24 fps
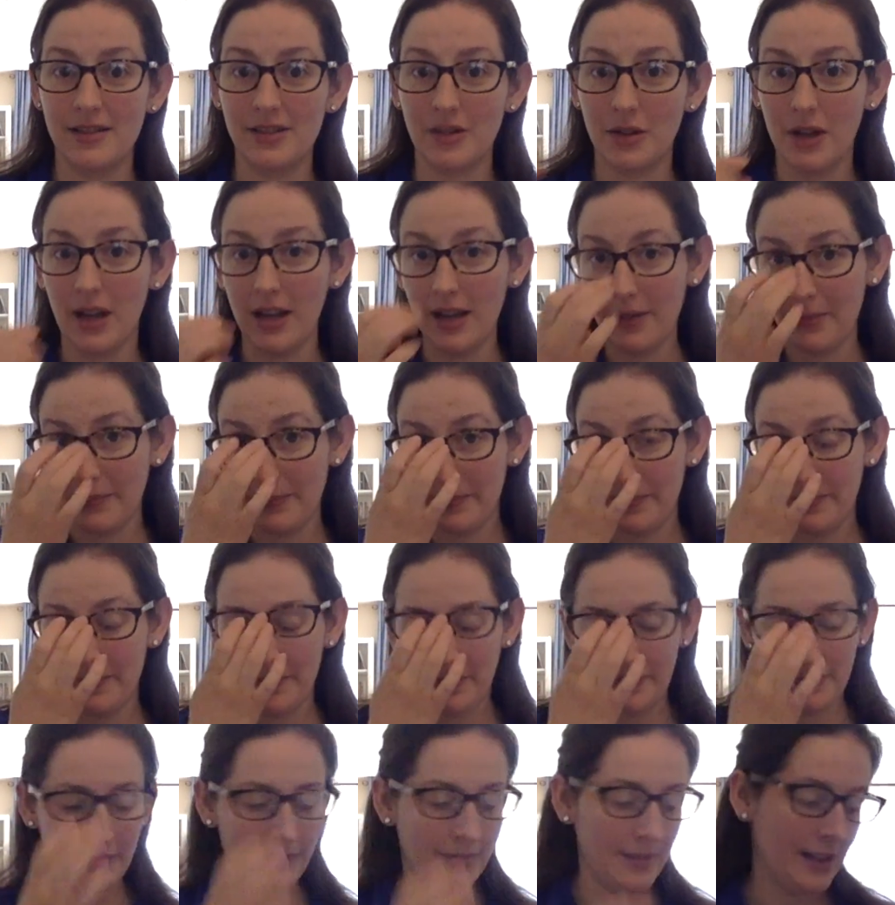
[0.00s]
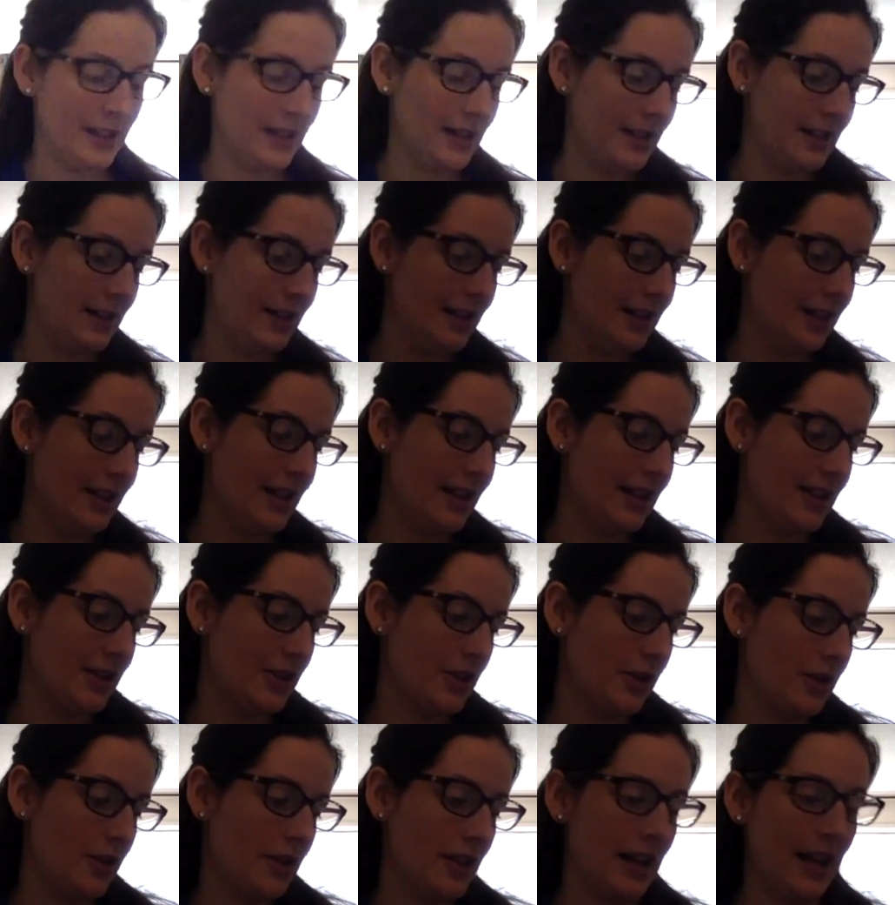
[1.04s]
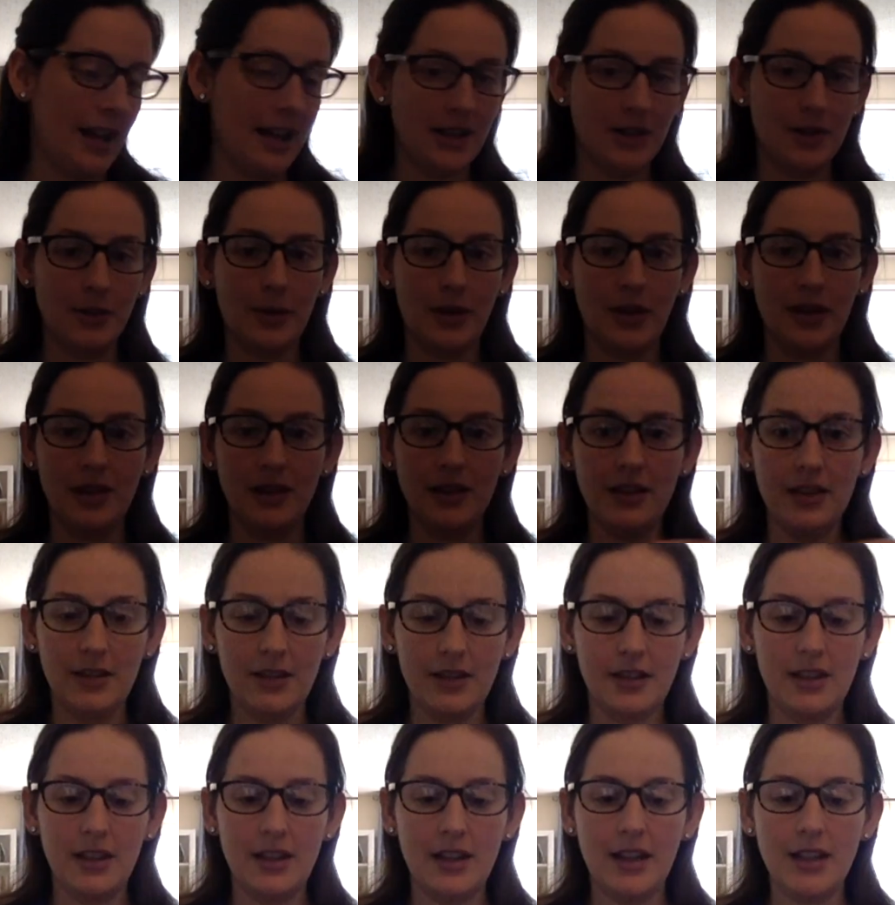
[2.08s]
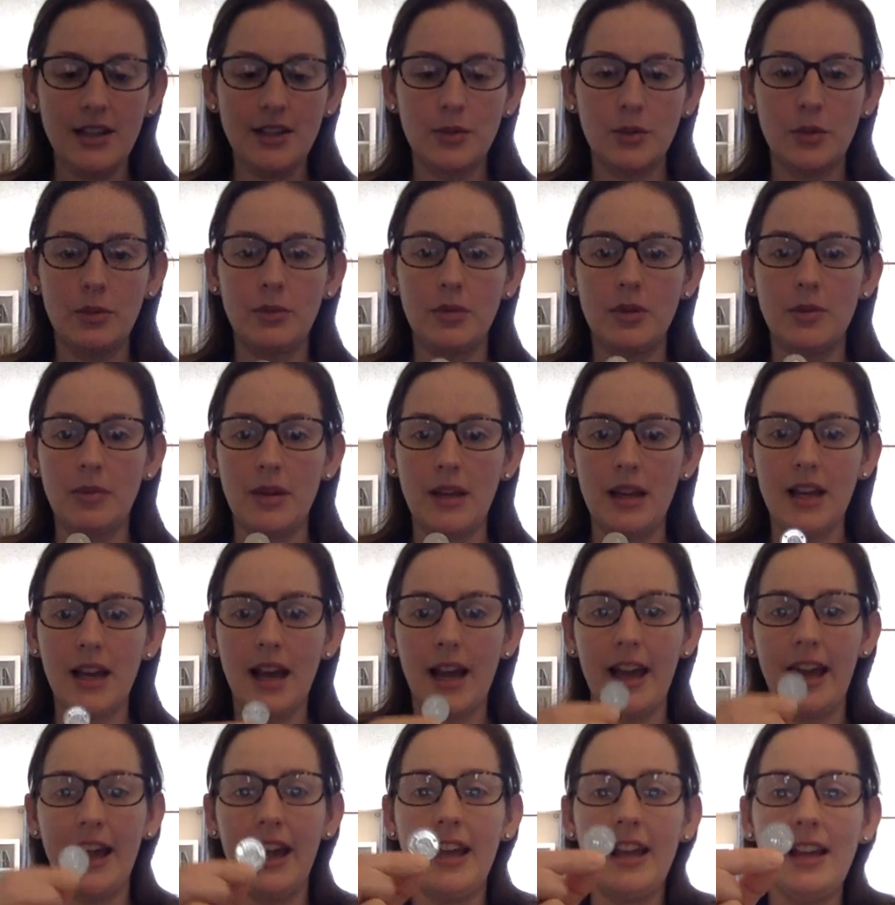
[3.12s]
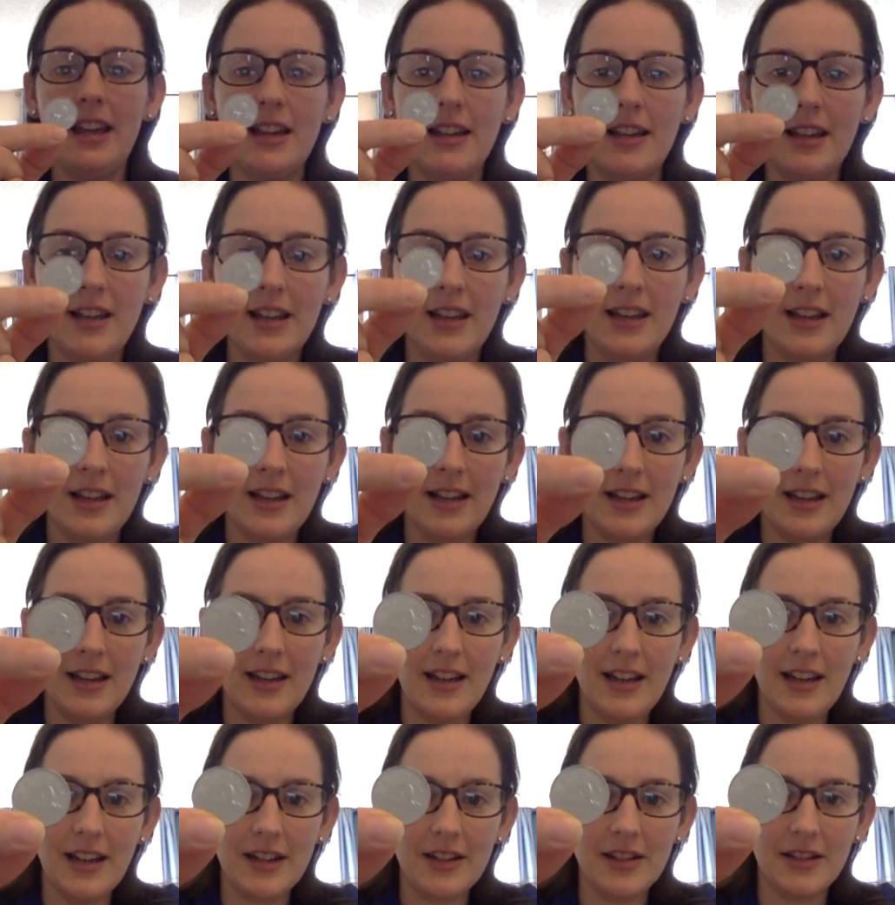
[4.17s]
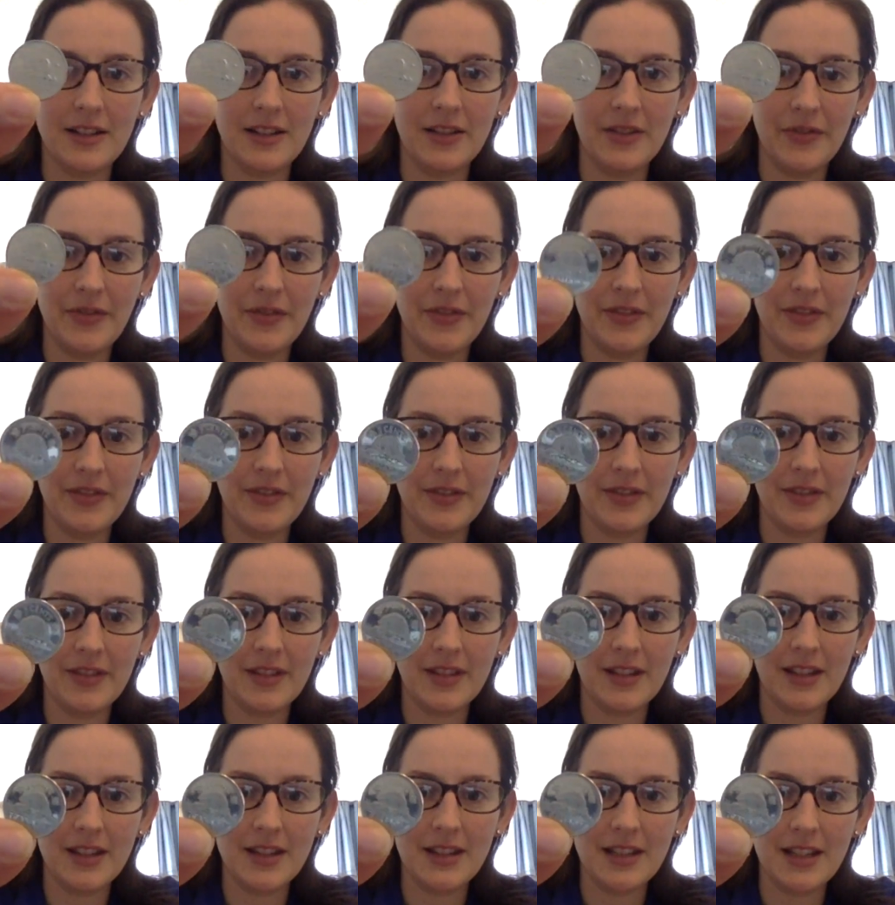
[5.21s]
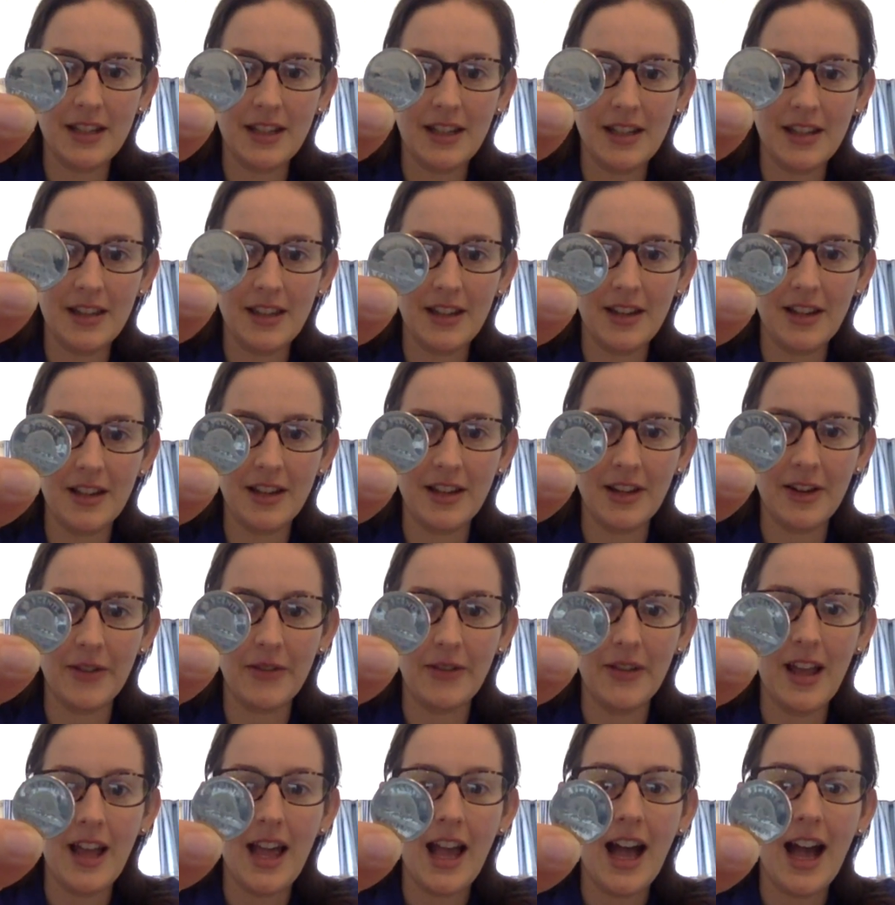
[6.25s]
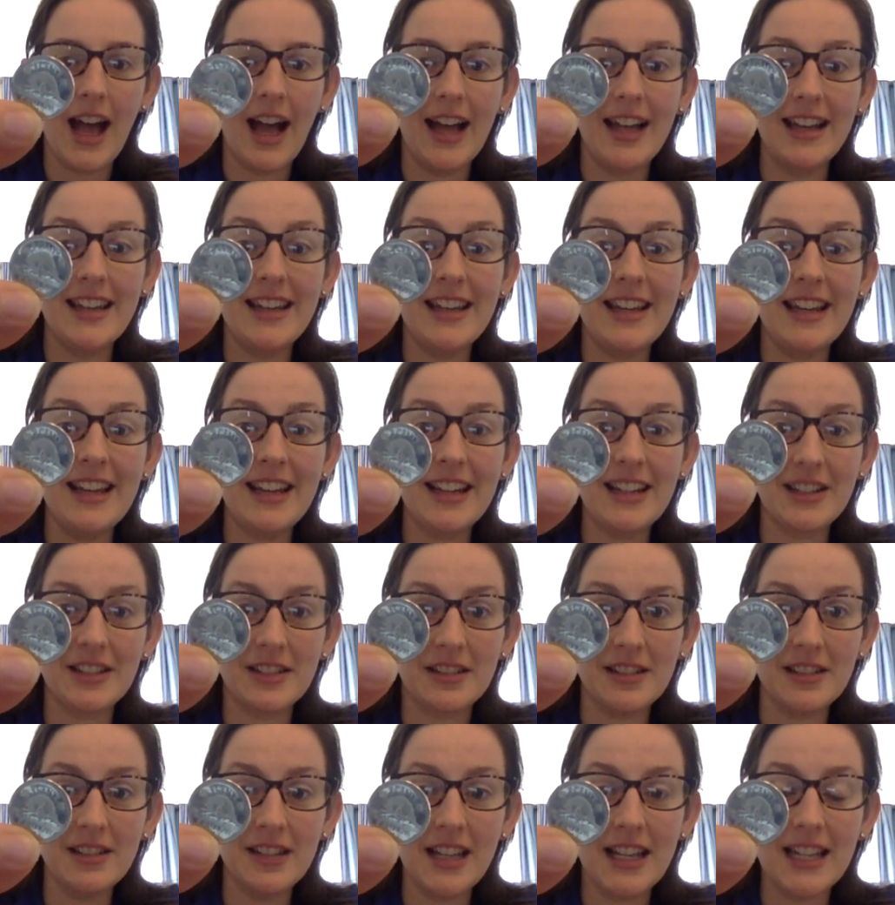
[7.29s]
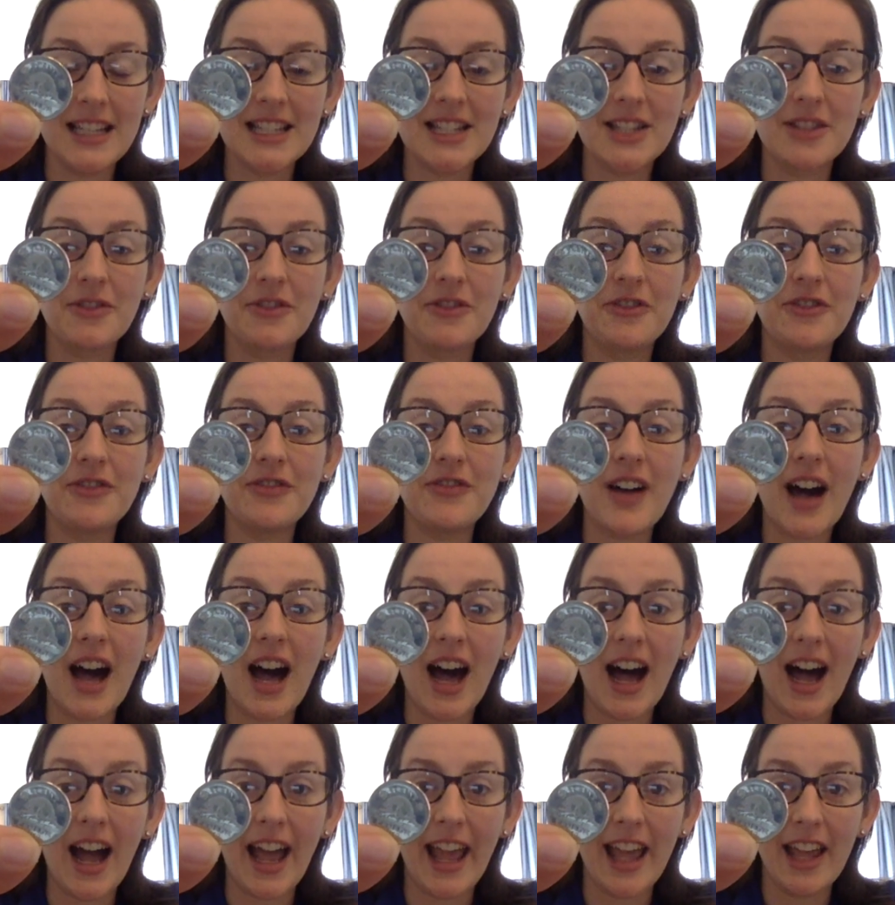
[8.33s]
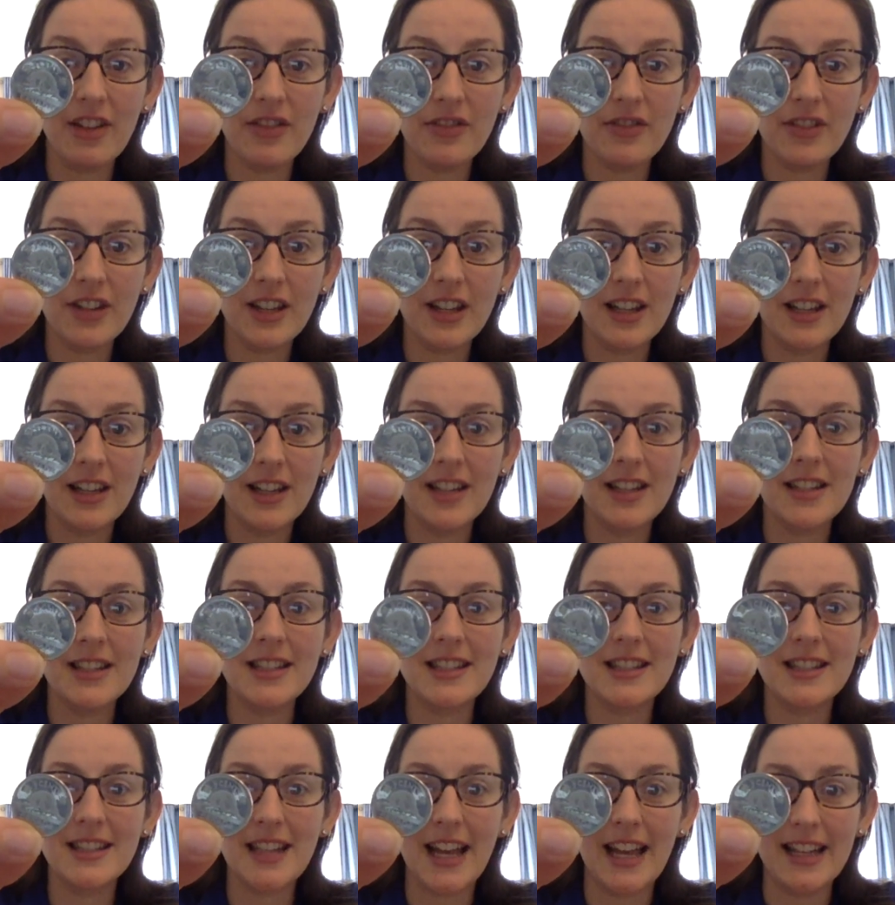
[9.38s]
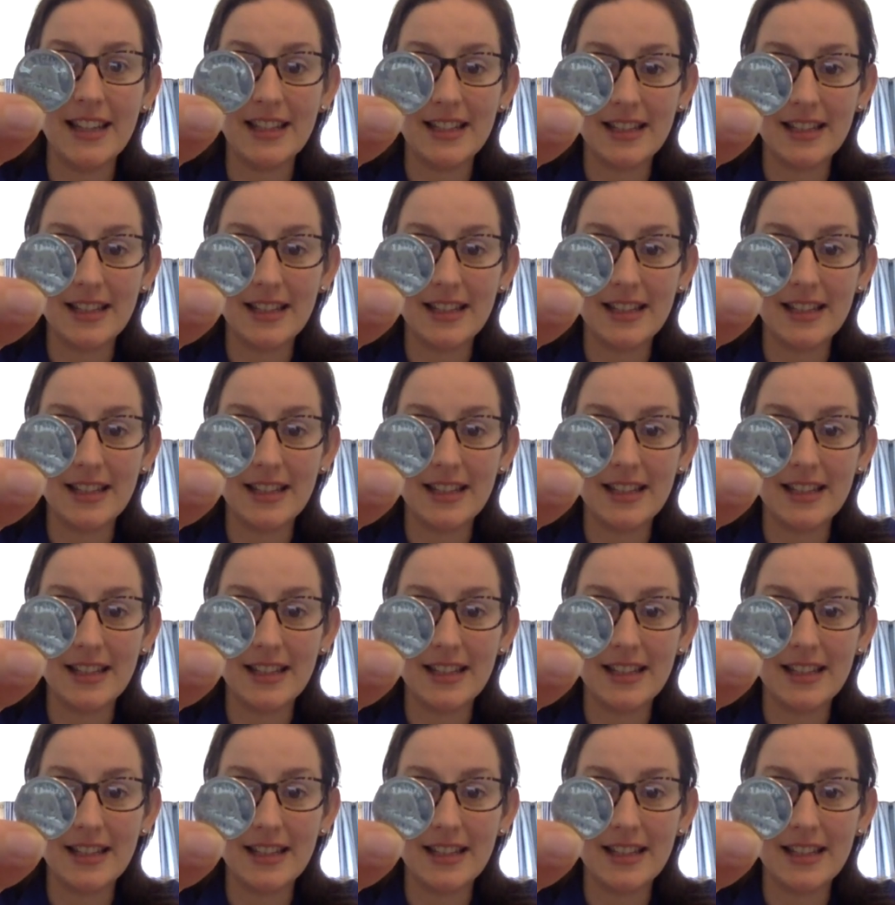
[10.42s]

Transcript: Okay? Let's go to the next one. The next one would be a nickel. Let's see. There you go. A nickel is 5 cents.